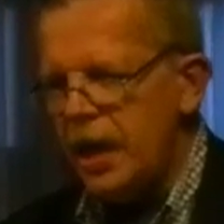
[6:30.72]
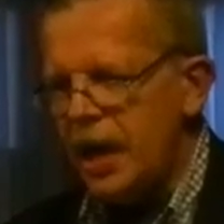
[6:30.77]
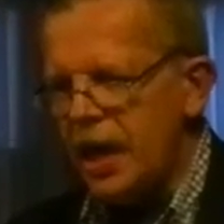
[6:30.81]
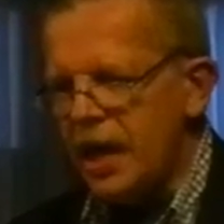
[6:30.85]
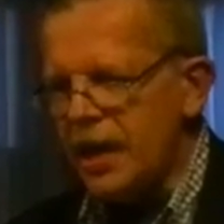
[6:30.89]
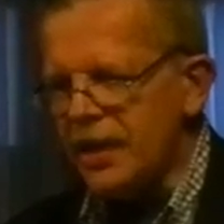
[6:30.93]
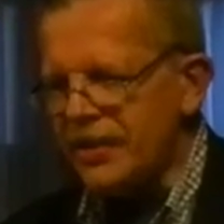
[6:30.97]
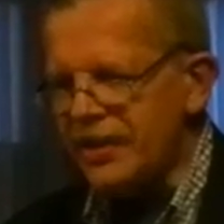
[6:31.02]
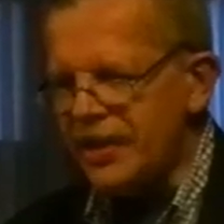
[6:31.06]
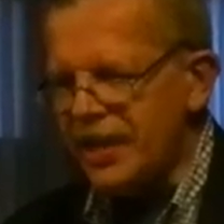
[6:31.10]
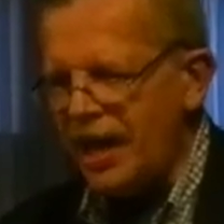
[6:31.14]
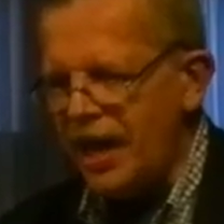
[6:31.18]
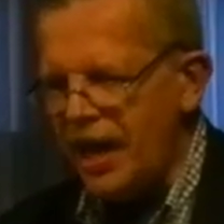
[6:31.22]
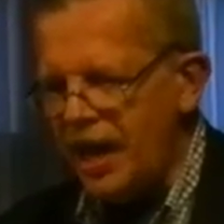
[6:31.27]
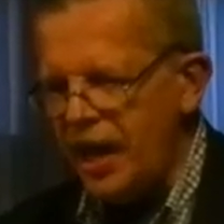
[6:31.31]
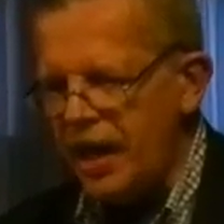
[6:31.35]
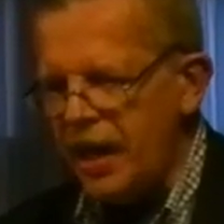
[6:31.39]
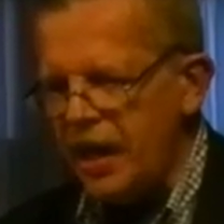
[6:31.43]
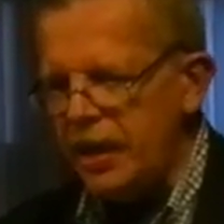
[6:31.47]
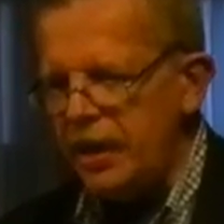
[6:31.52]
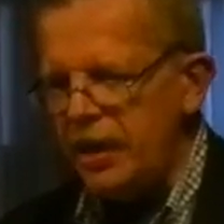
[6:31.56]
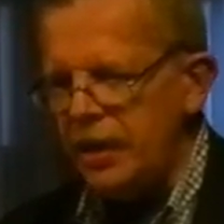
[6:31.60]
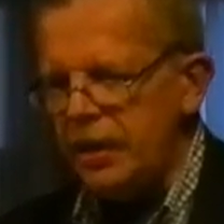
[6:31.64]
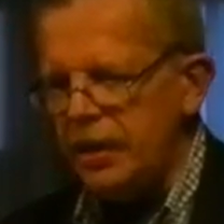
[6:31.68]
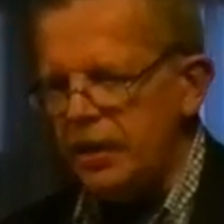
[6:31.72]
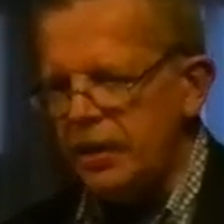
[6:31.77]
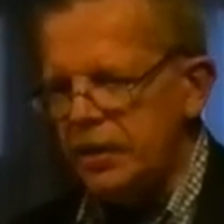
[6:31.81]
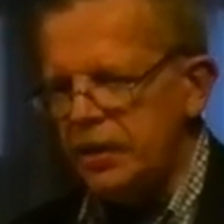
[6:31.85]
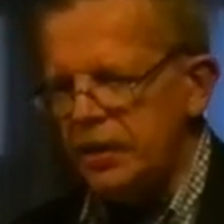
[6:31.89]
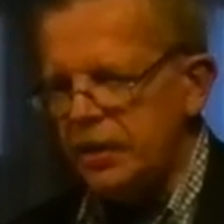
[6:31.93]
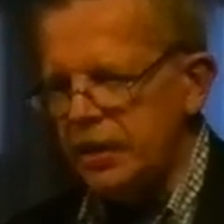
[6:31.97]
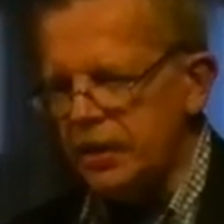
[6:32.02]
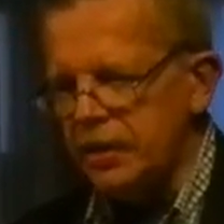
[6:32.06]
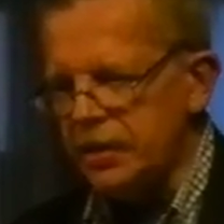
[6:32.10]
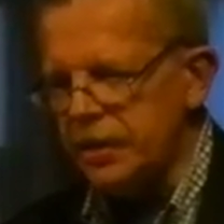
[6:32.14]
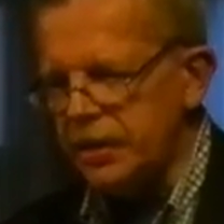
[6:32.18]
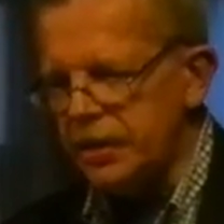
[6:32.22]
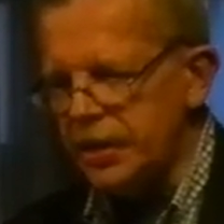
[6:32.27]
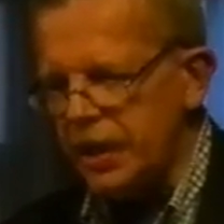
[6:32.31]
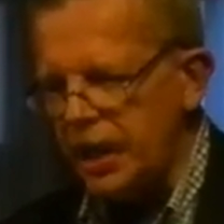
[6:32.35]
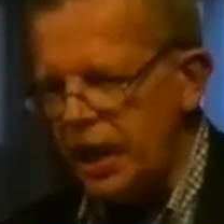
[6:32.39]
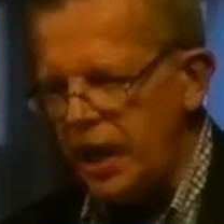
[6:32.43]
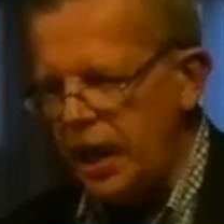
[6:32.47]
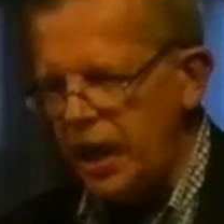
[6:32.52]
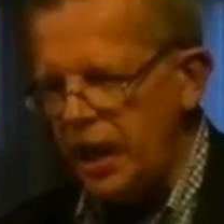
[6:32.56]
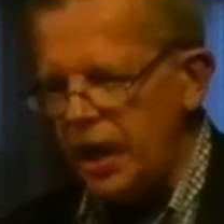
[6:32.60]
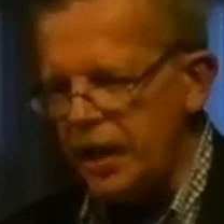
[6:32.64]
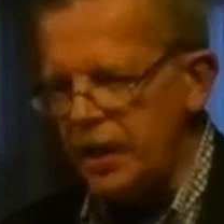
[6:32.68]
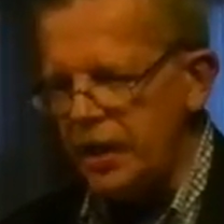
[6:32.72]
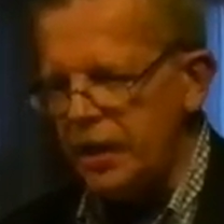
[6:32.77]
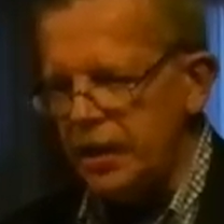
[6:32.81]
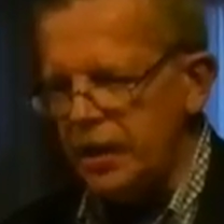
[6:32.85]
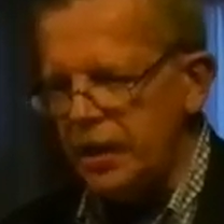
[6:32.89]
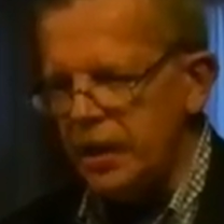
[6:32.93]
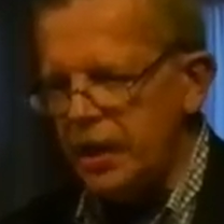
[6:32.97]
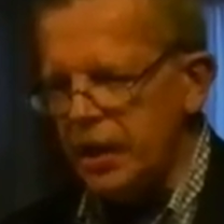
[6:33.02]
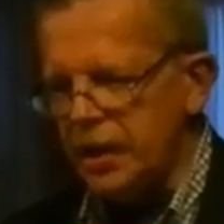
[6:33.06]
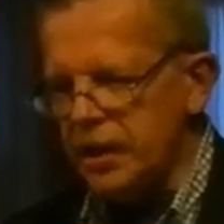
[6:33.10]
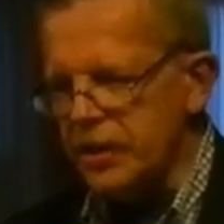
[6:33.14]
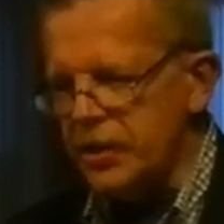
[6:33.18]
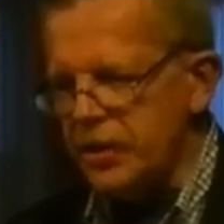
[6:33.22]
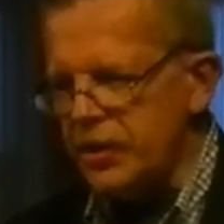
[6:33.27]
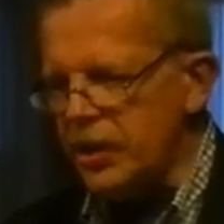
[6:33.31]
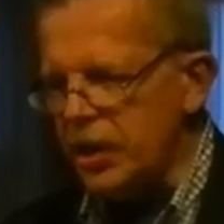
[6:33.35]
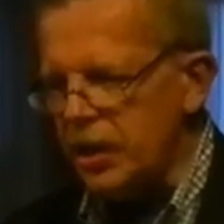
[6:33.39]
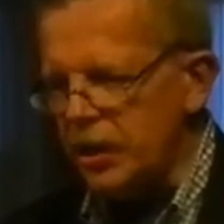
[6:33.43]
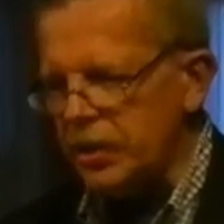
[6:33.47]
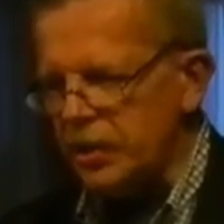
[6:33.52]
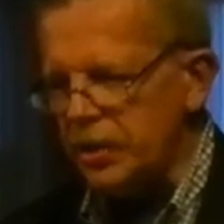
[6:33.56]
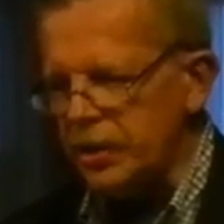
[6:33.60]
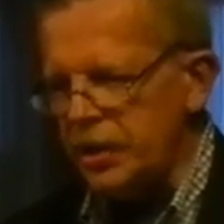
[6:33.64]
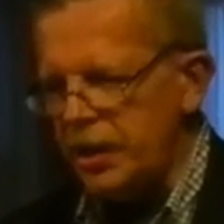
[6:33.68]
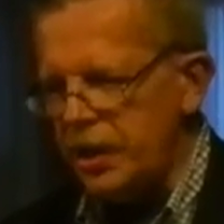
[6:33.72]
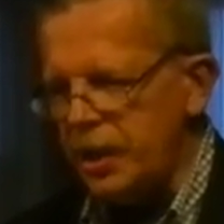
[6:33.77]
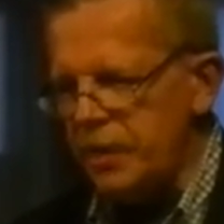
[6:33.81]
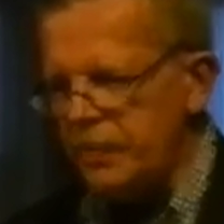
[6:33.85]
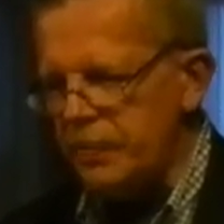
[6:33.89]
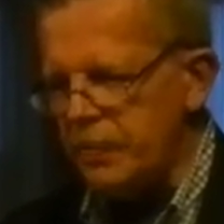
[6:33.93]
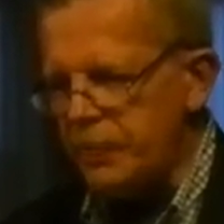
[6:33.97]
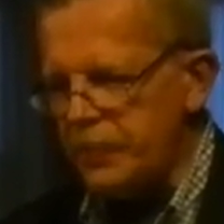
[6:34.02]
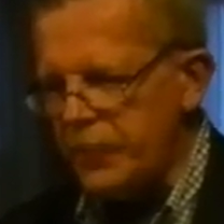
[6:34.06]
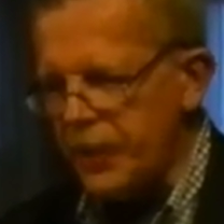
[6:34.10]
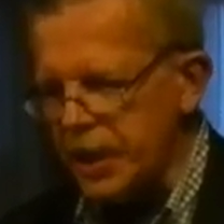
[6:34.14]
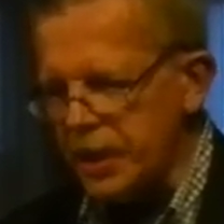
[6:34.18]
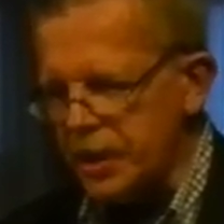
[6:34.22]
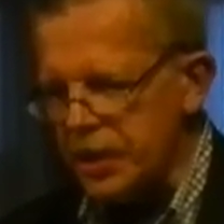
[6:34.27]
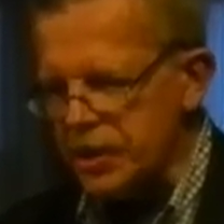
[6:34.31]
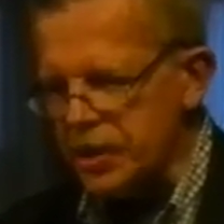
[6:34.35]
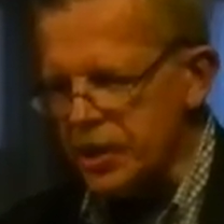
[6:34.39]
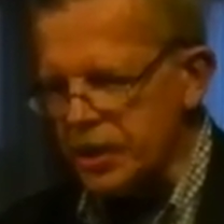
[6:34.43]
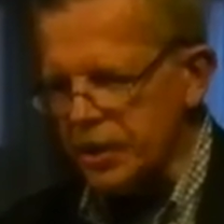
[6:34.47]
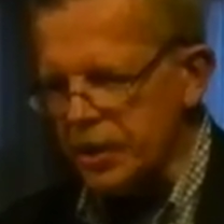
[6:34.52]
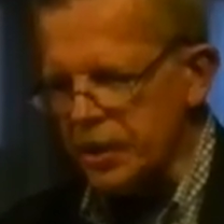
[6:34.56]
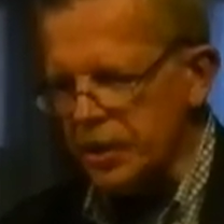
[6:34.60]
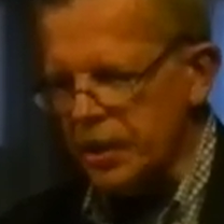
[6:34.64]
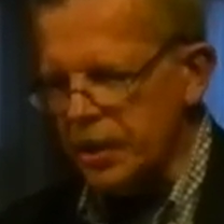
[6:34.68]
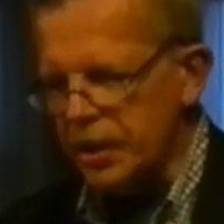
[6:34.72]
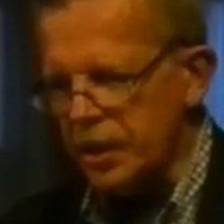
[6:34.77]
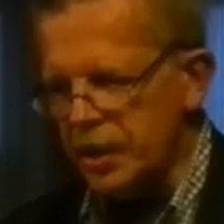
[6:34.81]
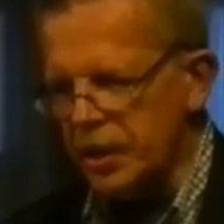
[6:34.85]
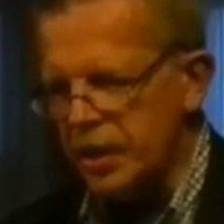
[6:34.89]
And I are not impatient.